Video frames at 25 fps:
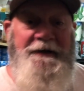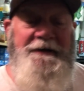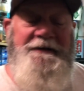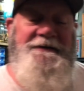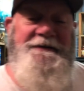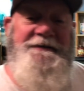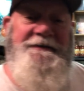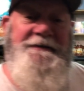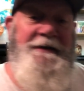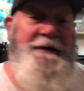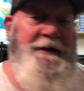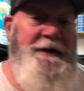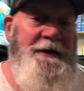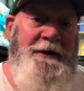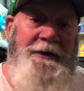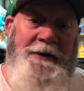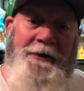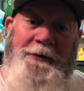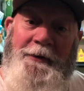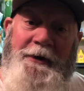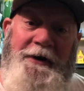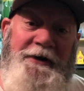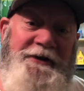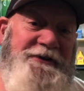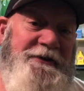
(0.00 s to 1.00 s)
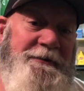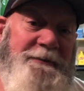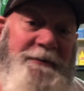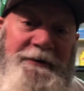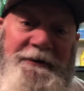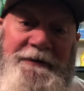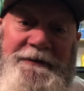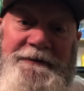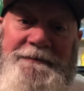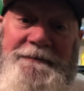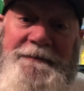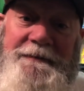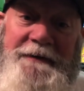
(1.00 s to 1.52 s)
is reasonable.
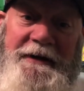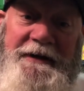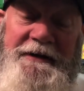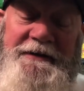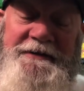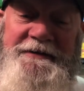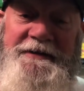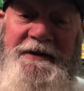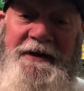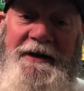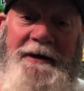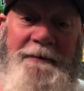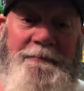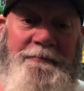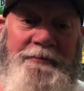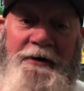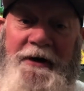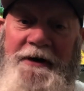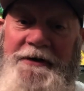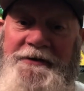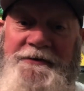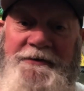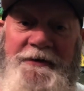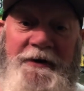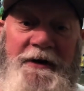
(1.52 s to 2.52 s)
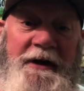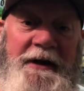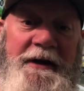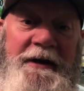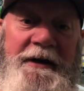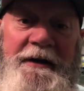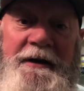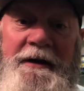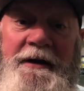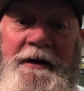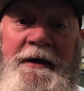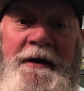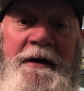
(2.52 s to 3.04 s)
It's uh, priced right.
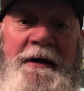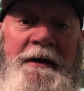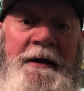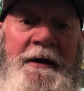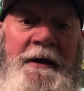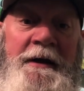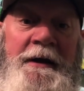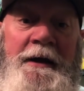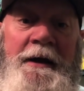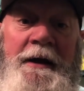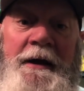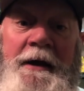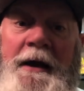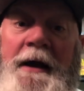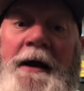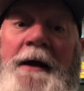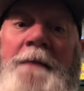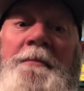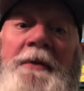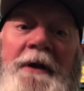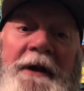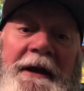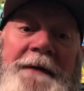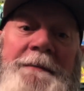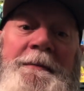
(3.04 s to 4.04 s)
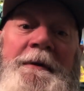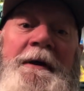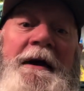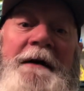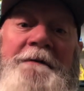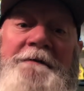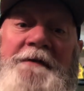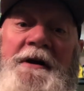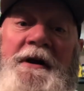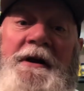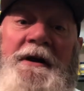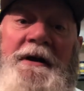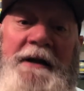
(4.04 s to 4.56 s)
Believe me, I've
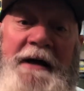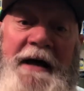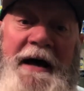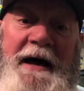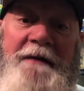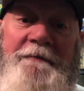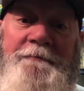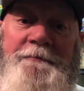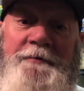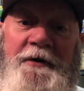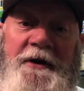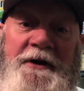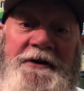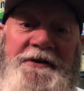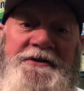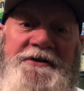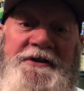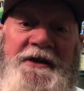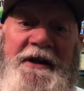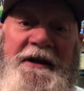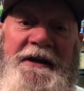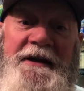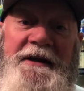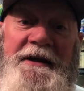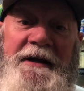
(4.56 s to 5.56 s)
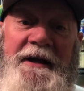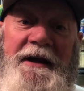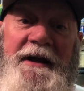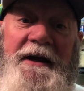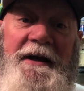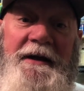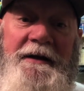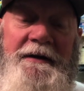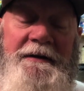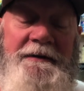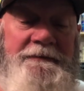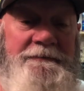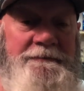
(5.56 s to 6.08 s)
done a lot of price checking,
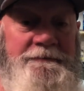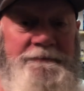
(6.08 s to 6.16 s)
and